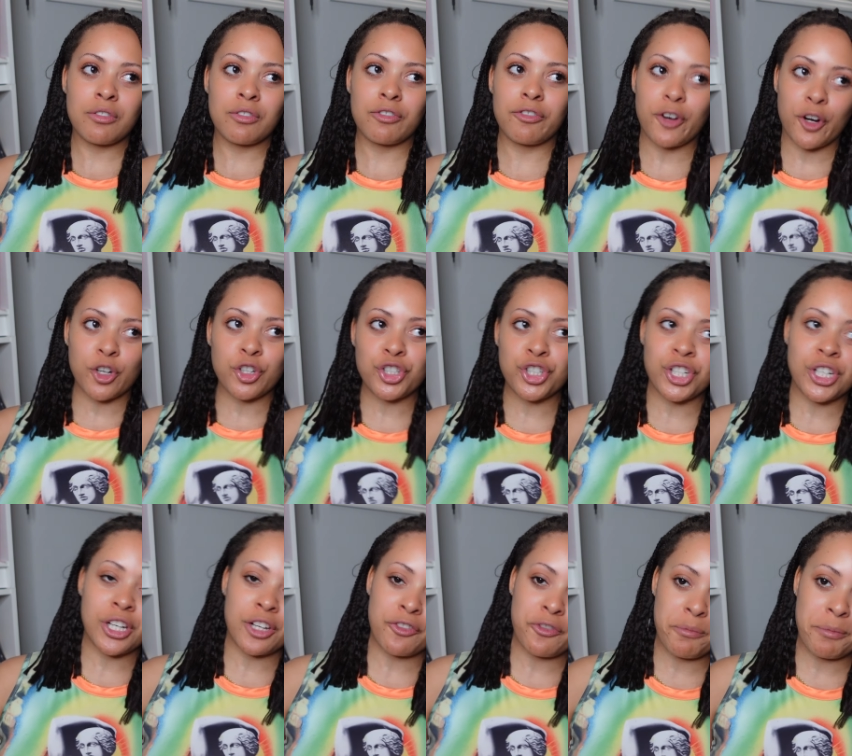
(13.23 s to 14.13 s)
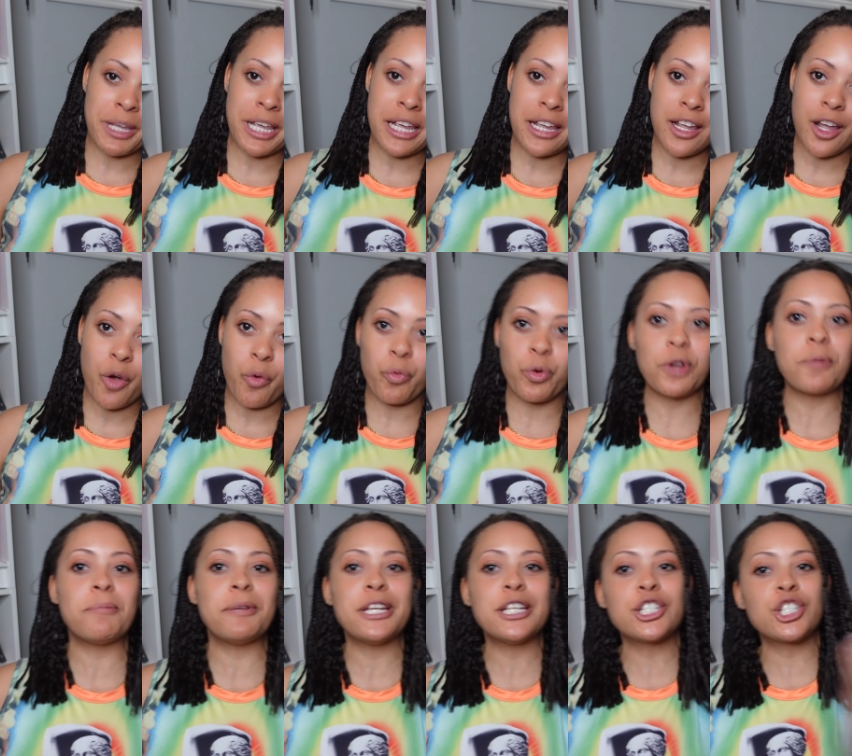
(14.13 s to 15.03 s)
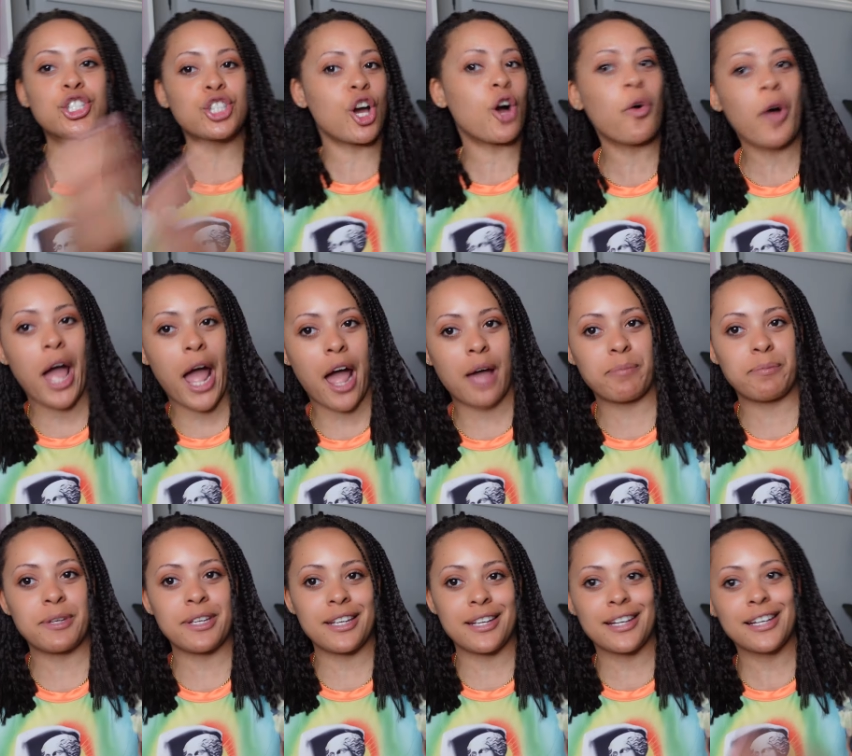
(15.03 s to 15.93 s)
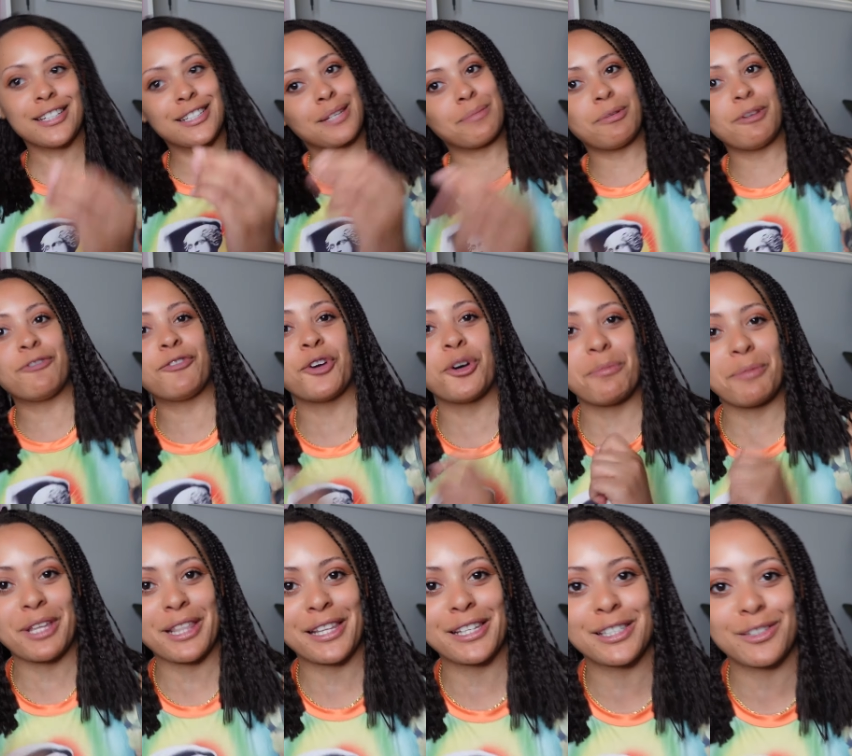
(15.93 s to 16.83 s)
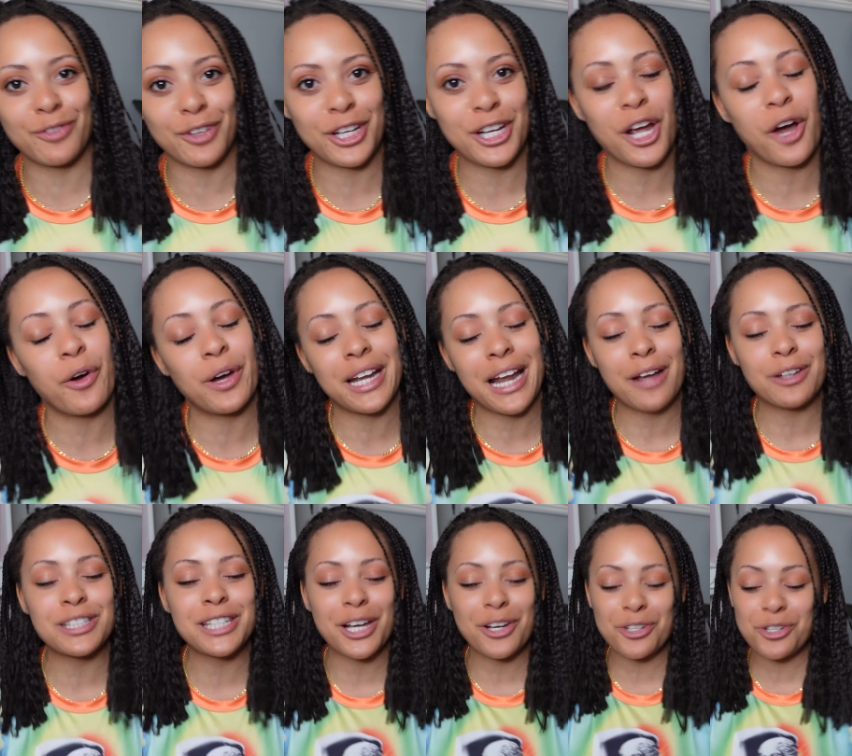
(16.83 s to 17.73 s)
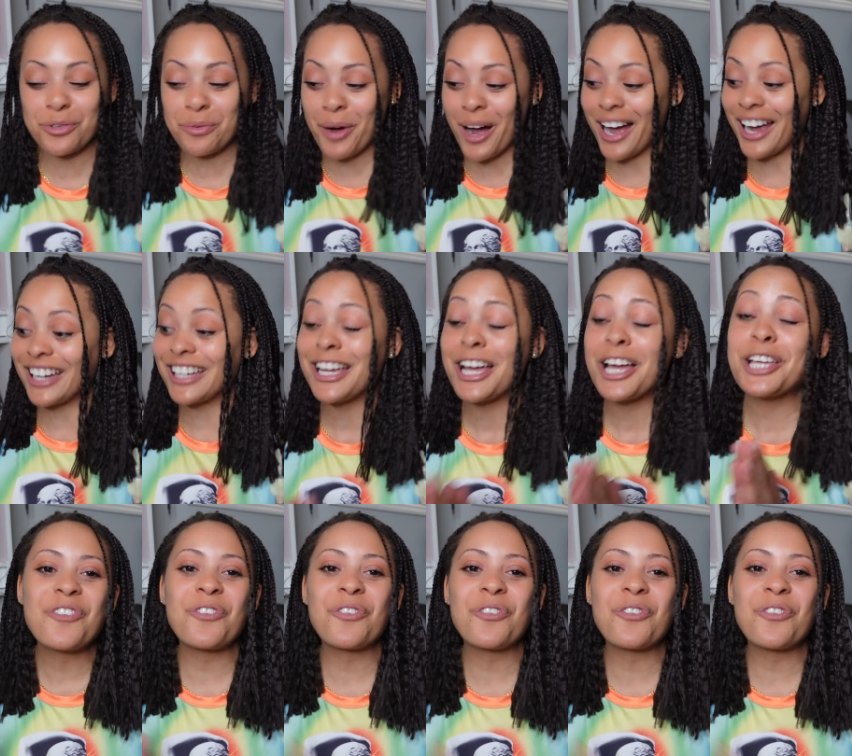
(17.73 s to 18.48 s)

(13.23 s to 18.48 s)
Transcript: version of me would be so happy to be filming this video and I'll tell you why.